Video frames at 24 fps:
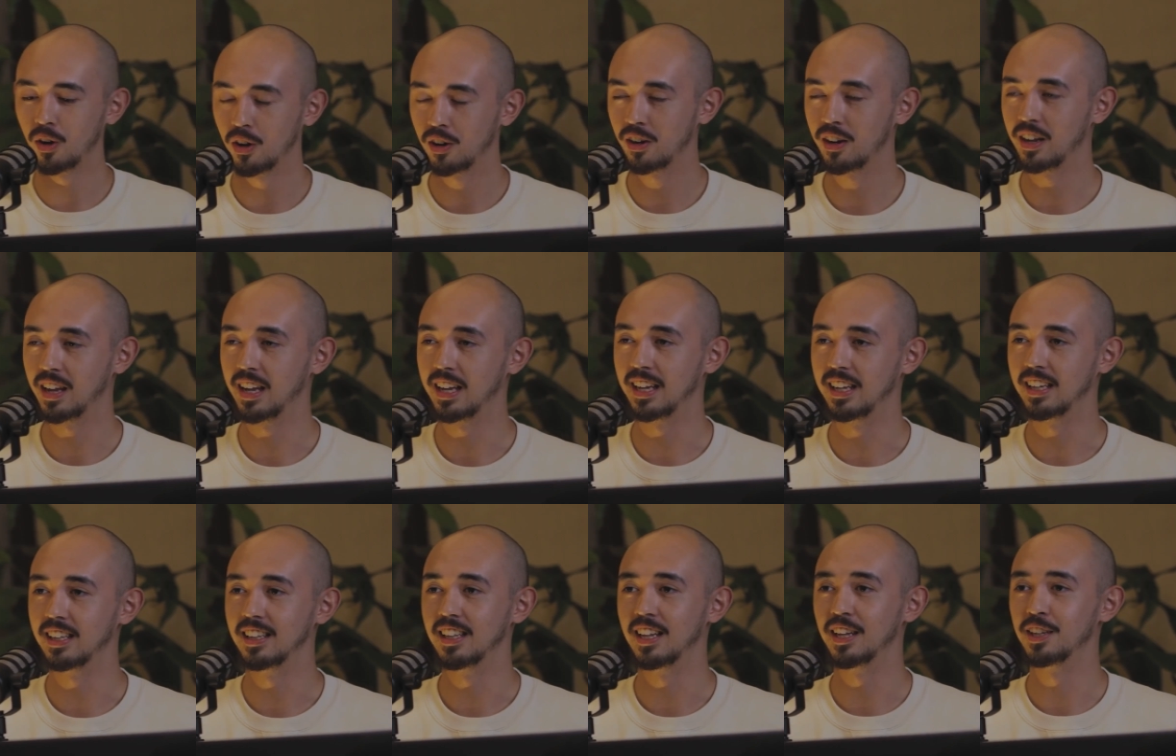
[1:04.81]
are
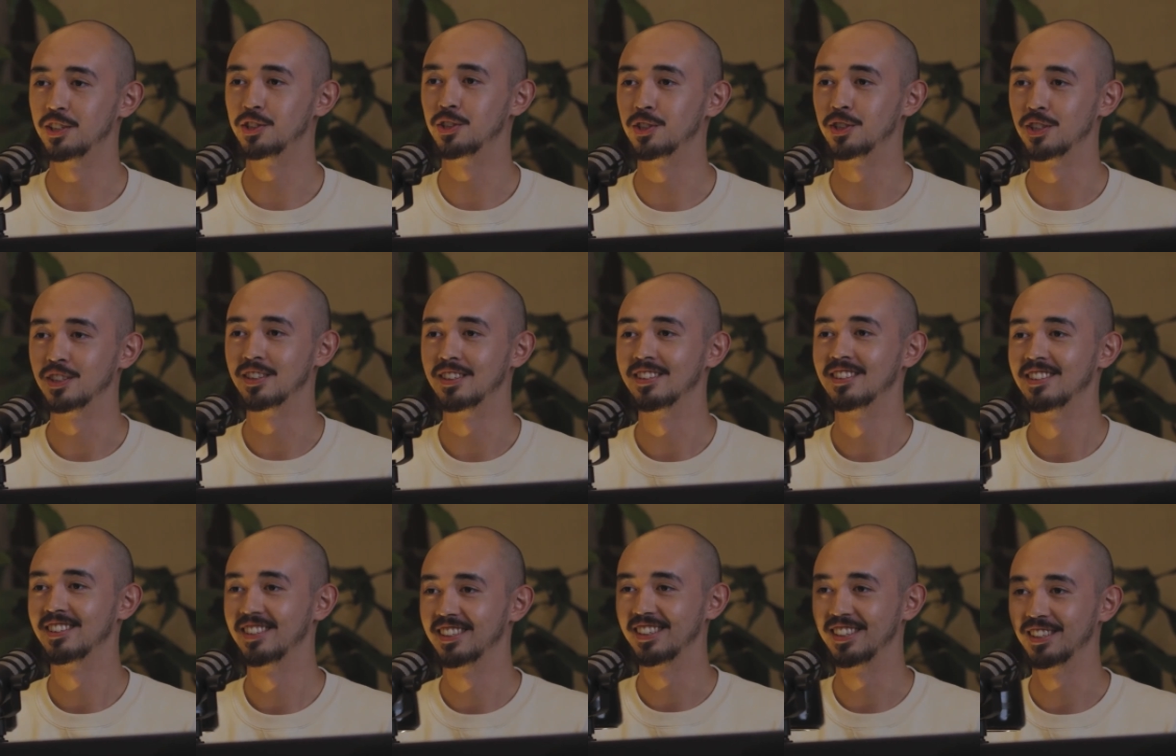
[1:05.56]
a
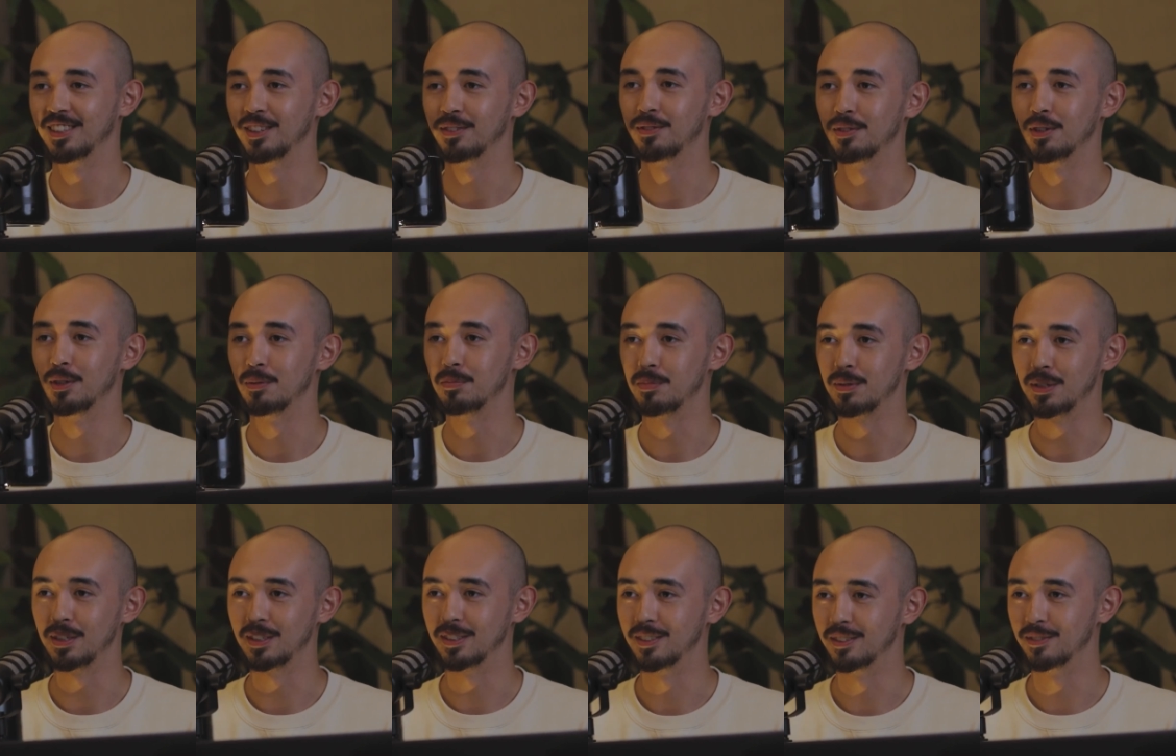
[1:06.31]
legend in the
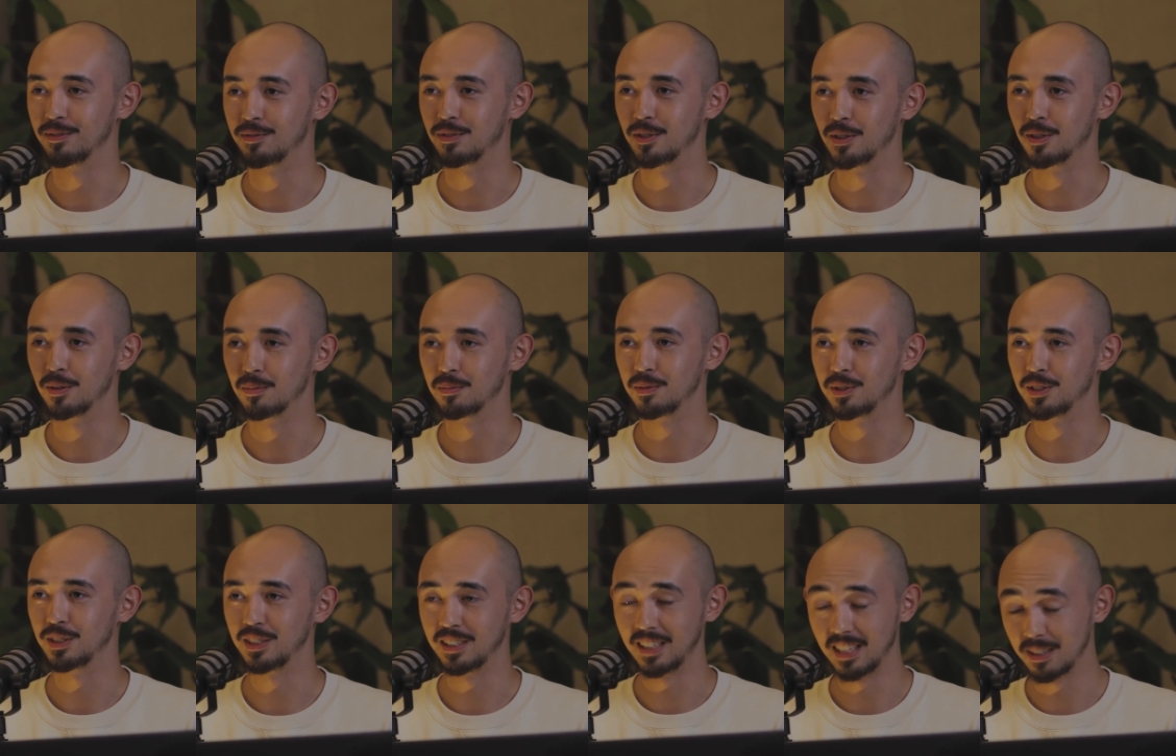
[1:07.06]
Philippine film
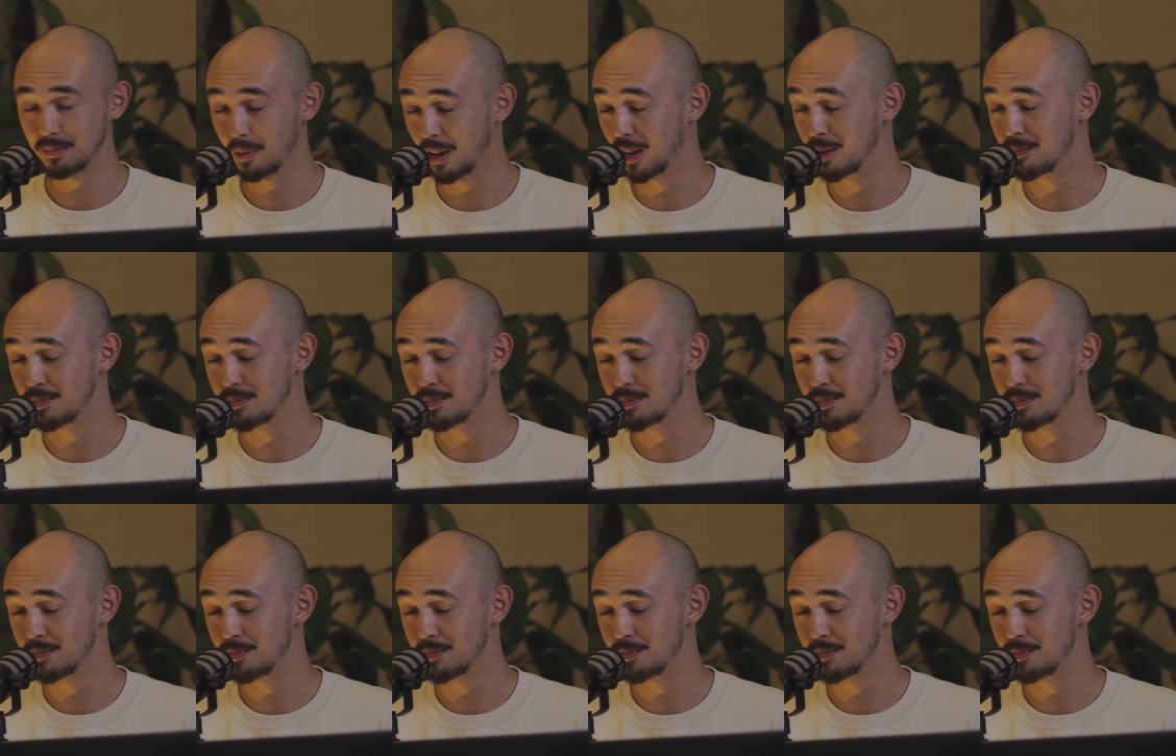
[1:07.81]
scene, in my